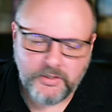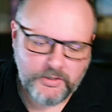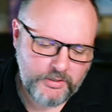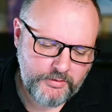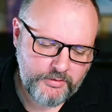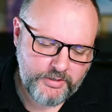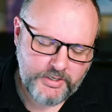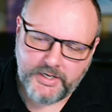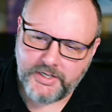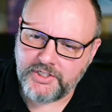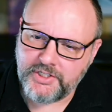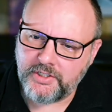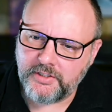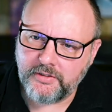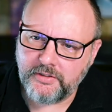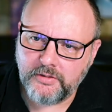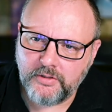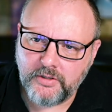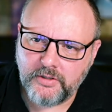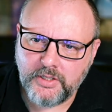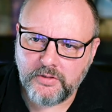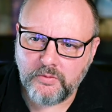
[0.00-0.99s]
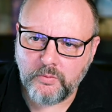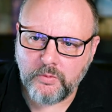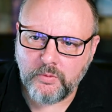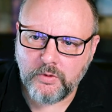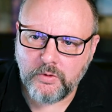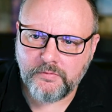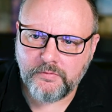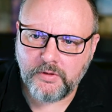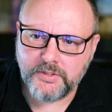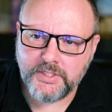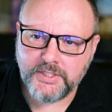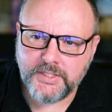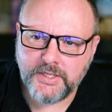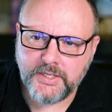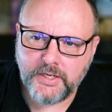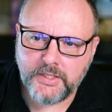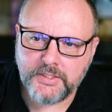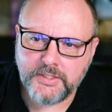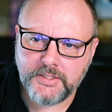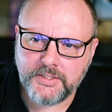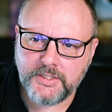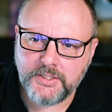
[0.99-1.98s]
You can actually look at the workflows inside of
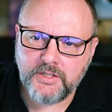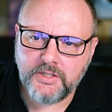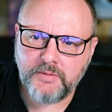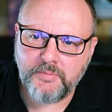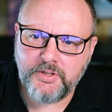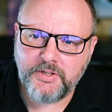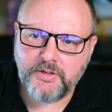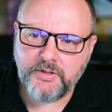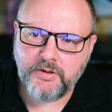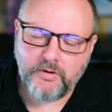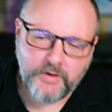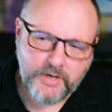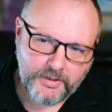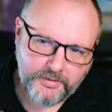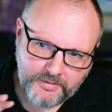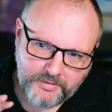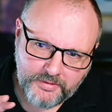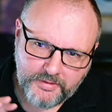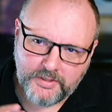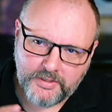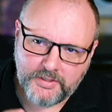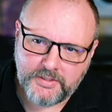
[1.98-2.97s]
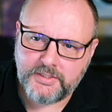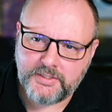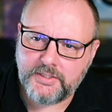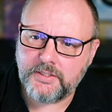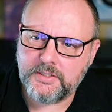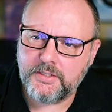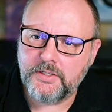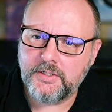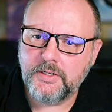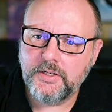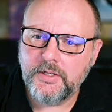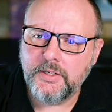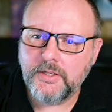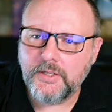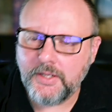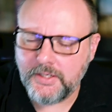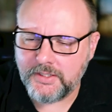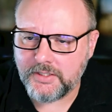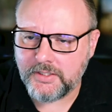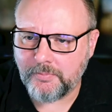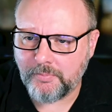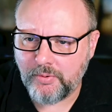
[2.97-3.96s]
the system and you go, okay, this
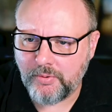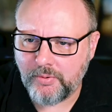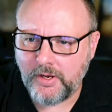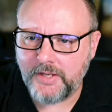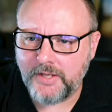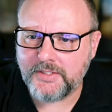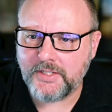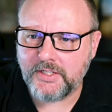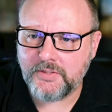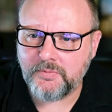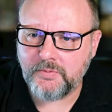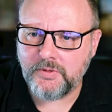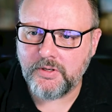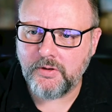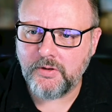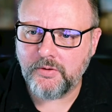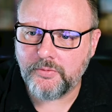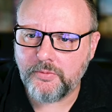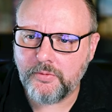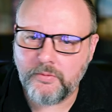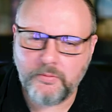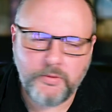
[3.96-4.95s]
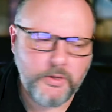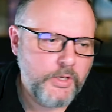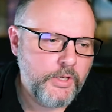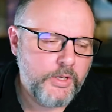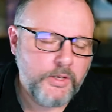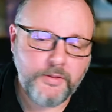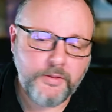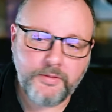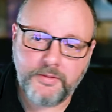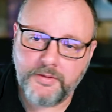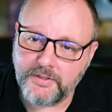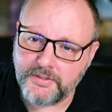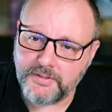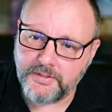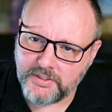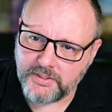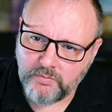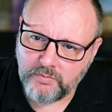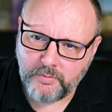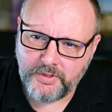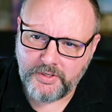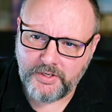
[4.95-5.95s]
is the process we go through. This is
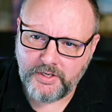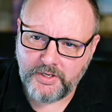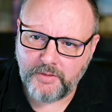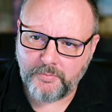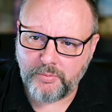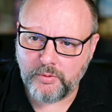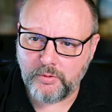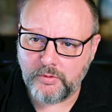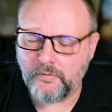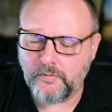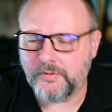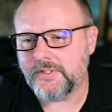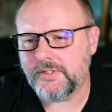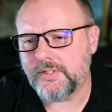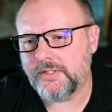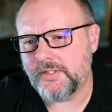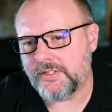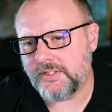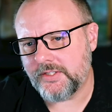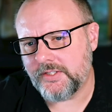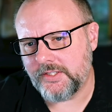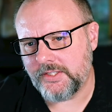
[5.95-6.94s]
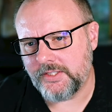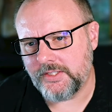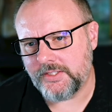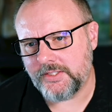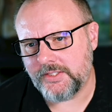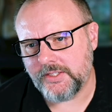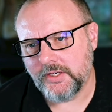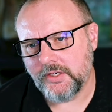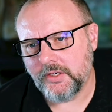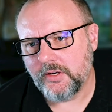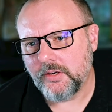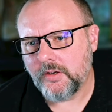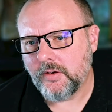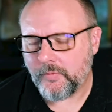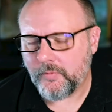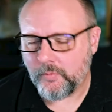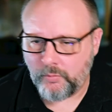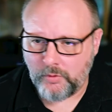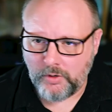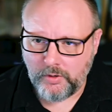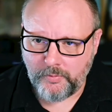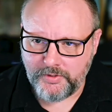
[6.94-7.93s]
where we need approvals. This is
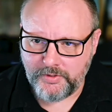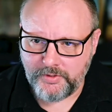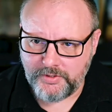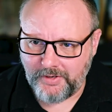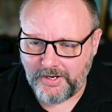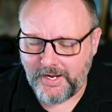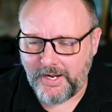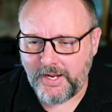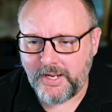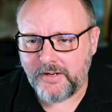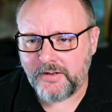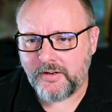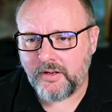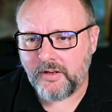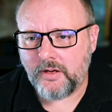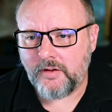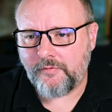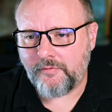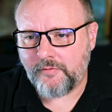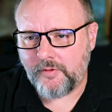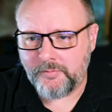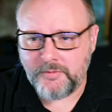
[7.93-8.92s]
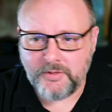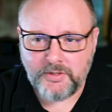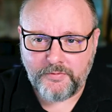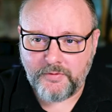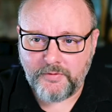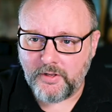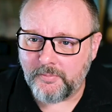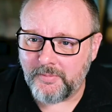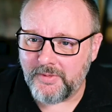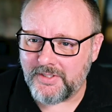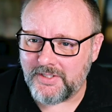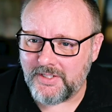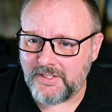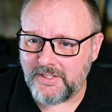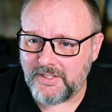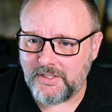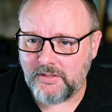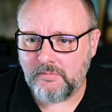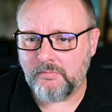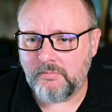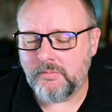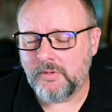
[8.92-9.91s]
where we do a handoff from the development
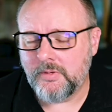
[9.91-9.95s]
team